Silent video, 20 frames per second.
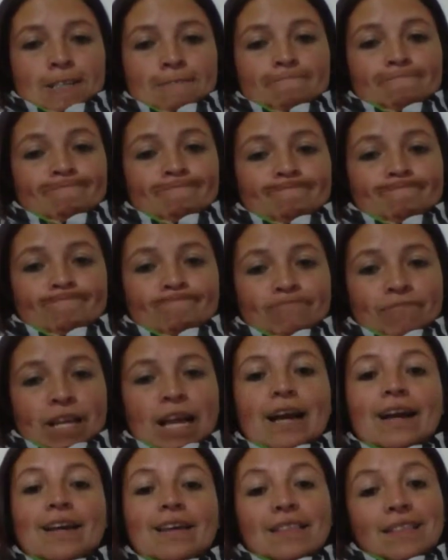
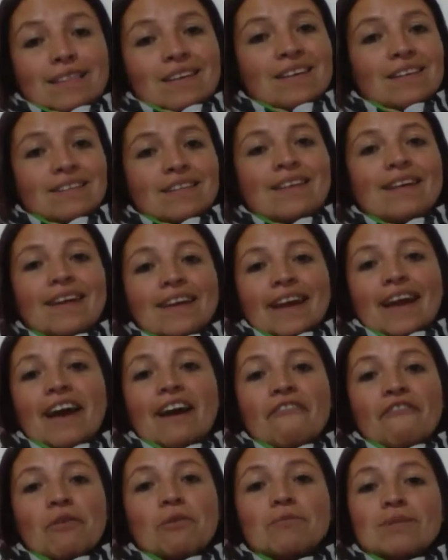I think that I
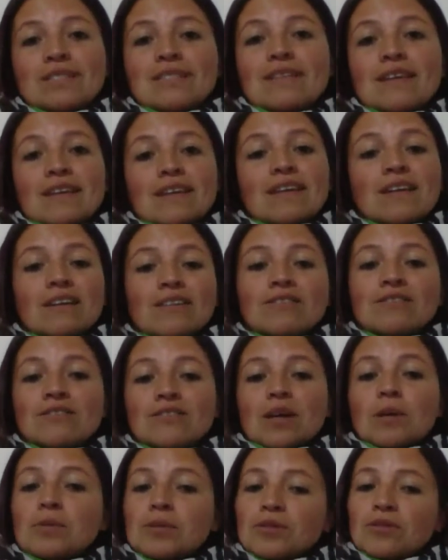have a mistaken
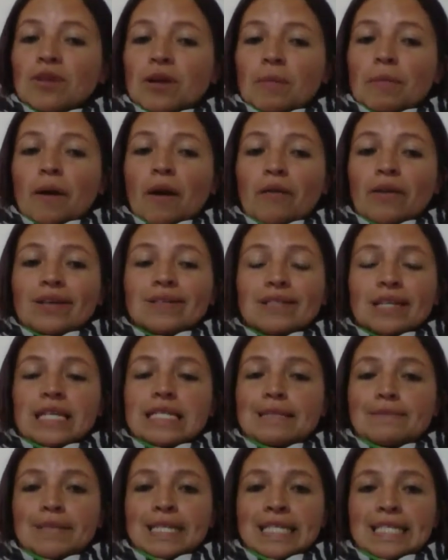conception about
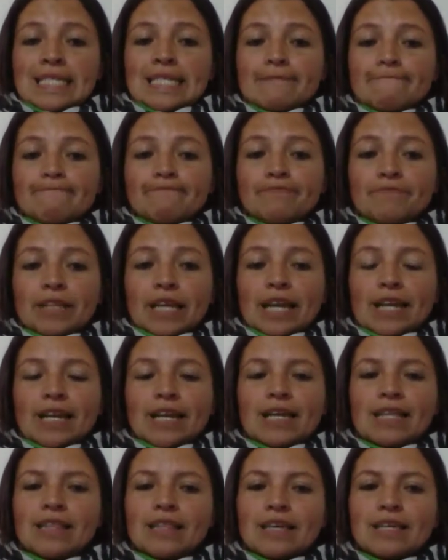assessment, and
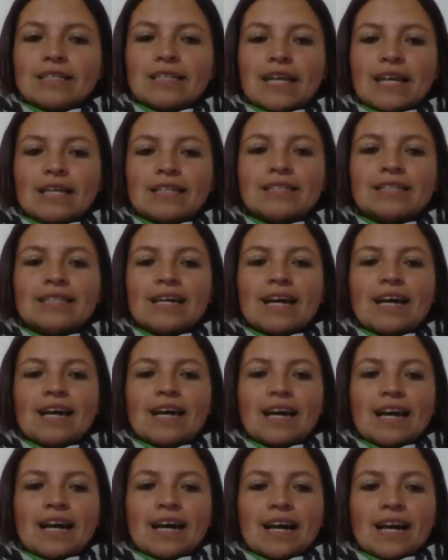I think that
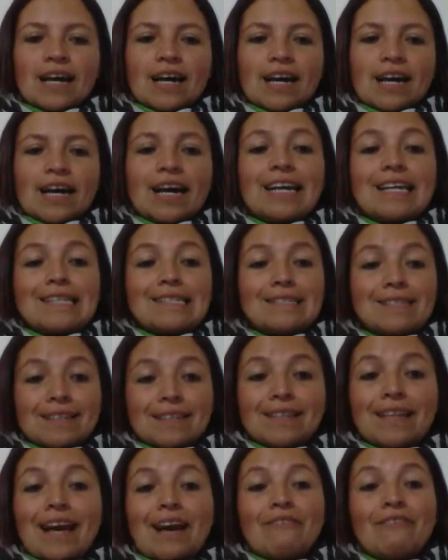I
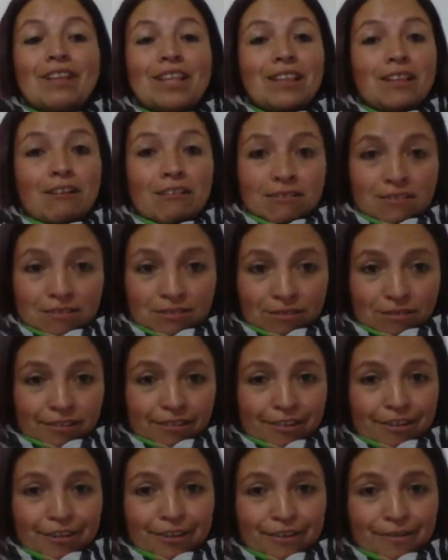still have a lot to
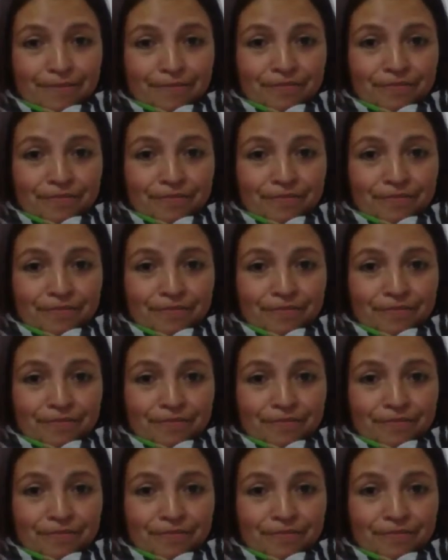learn.